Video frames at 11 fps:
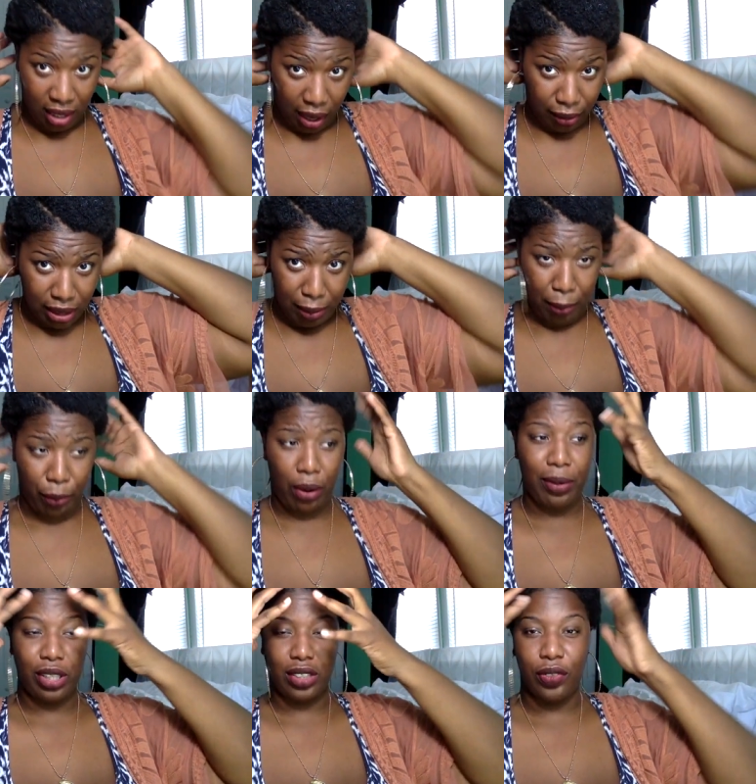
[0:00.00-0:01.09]
I would say my
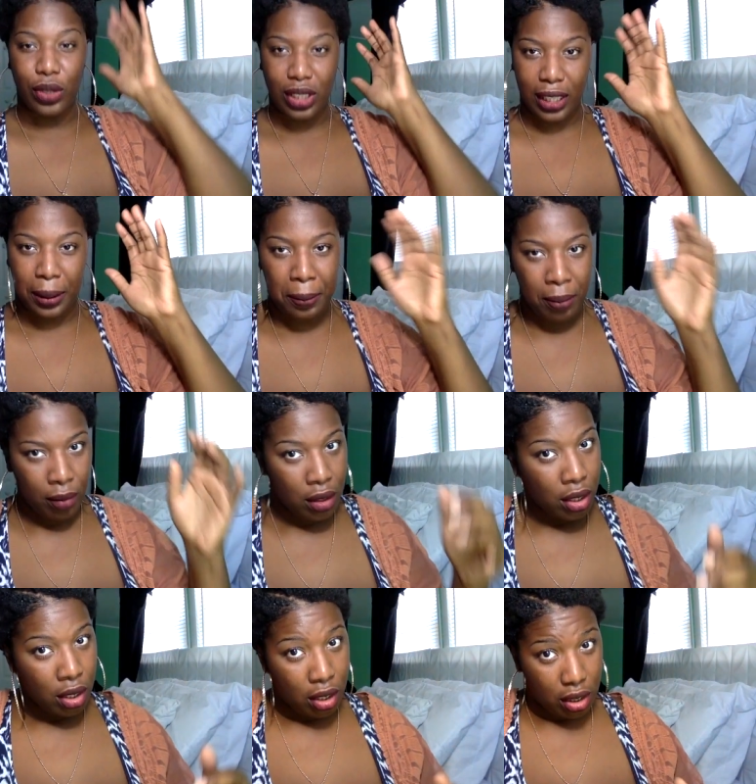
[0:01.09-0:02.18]
perimeter is 4C.
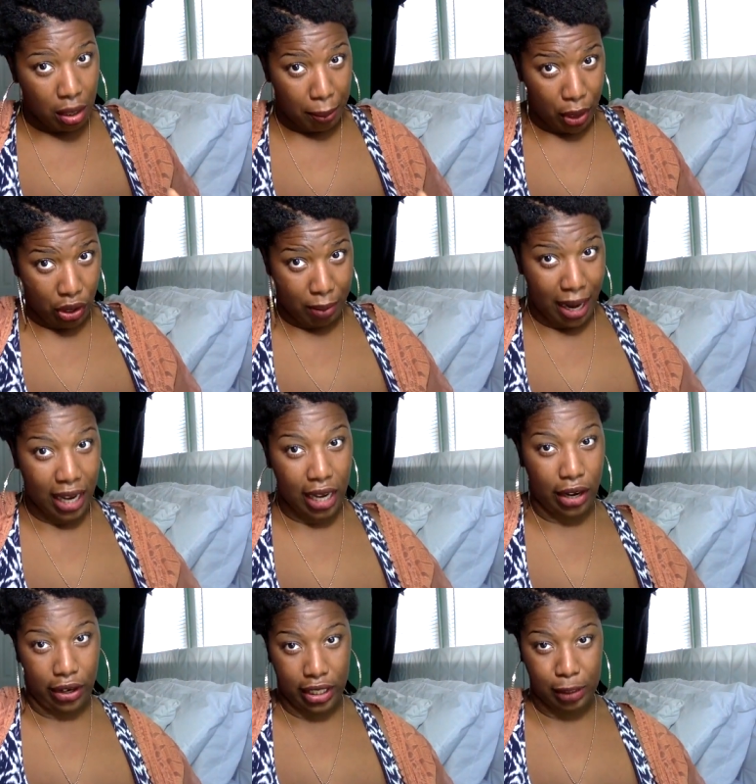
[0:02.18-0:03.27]
The middle of my
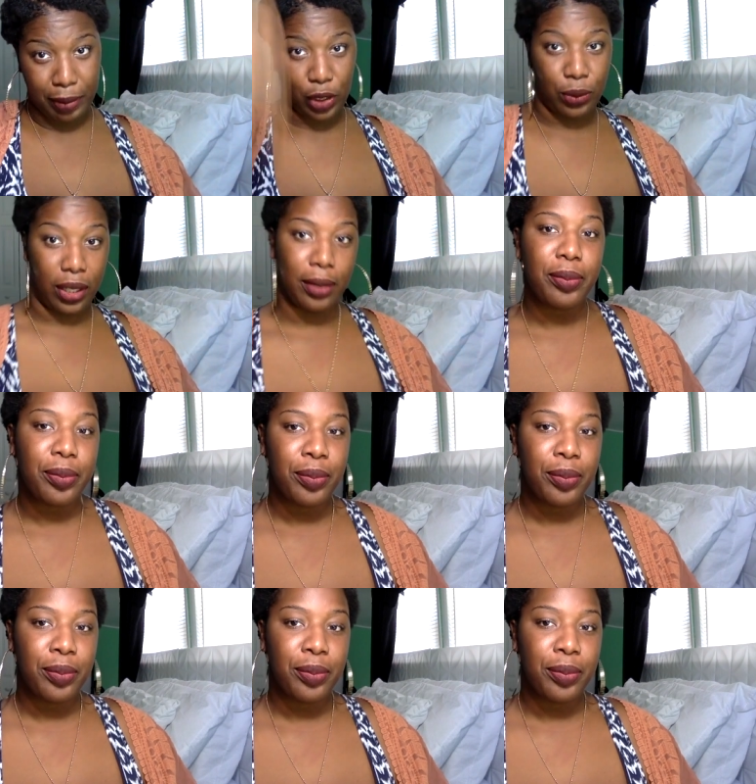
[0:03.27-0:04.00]
hair is bitch what?